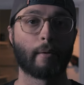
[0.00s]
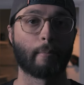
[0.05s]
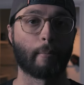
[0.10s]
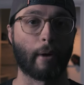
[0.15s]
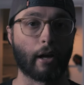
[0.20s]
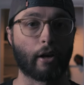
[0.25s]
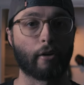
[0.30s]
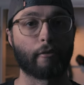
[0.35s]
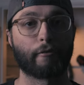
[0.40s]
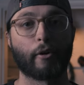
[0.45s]

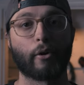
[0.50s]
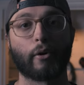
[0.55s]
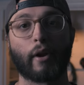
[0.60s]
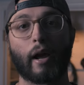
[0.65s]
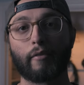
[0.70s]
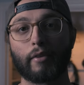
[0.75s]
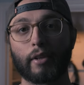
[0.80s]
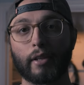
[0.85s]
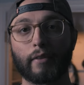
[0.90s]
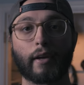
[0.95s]
microphone,
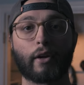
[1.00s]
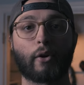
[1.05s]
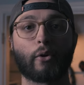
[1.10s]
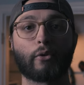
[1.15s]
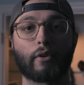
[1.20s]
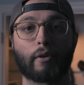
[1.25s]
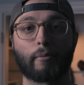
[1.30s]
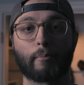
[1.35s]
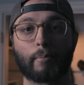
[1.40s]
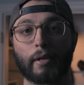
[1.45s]
everything that
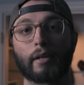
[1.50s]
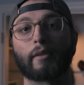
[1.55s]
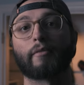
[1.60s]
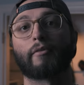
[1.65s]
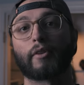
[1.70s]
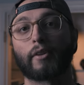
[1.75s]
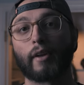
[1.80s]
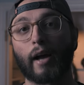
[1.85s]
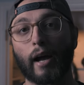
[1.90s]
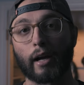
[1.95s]
goes into being a
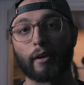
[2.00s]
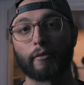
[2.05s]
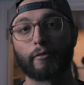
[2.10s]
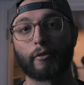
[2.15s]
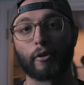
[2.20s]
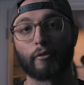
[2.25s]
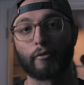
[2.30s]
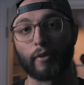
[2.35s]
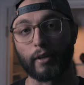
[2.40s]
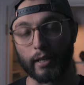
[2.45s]

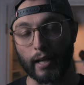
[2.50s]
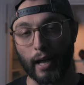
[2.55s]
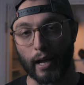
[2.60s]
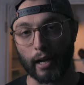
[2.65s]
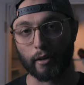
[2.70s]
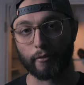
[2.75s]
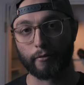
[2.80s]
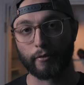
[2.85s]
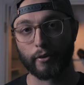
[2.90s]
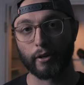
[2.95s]
photographer or
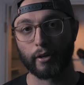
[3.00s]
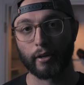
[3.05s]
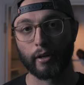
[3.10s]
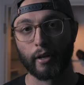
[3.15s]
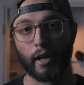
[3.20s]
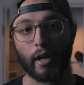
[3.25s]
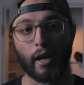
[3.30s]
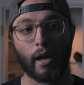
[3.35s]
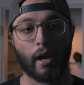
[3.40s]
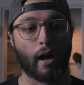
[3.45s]
videographer.